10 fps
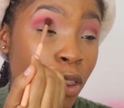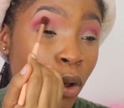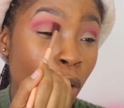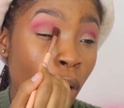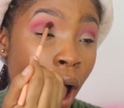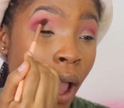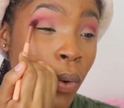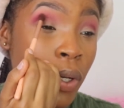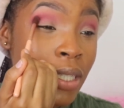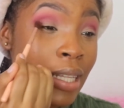though I
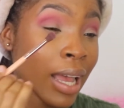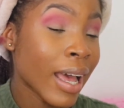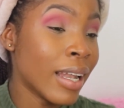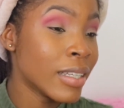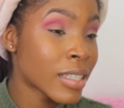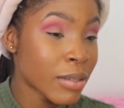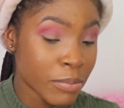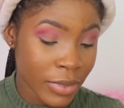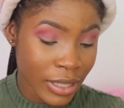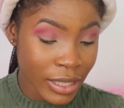was like a little